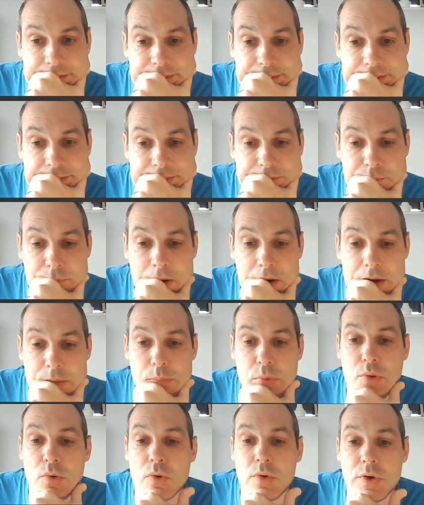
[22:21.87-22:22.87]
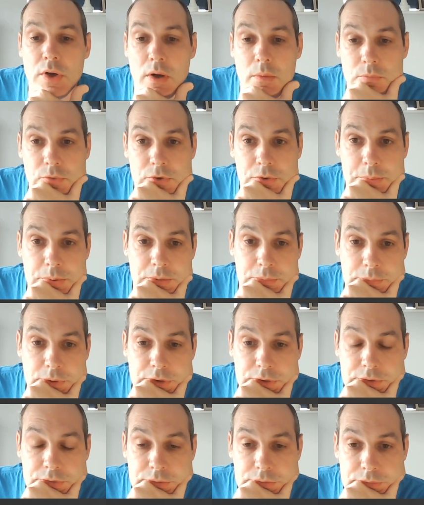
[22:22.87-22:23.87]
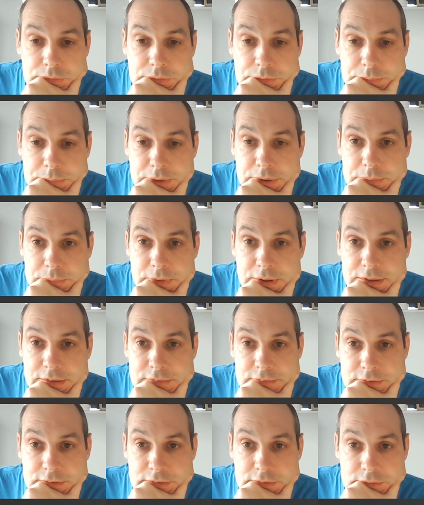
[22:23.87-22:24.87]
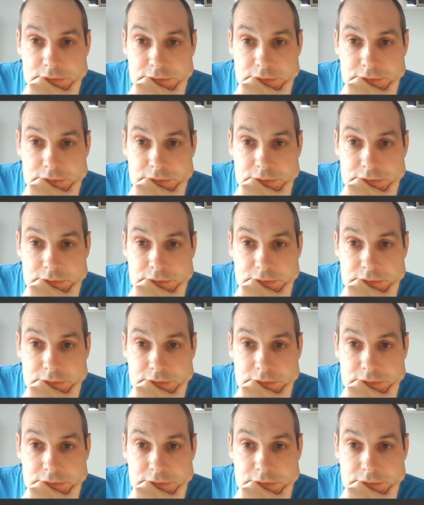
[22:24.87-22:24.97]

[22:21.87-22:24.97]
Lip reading: my pawn up to promote, it would be amazing.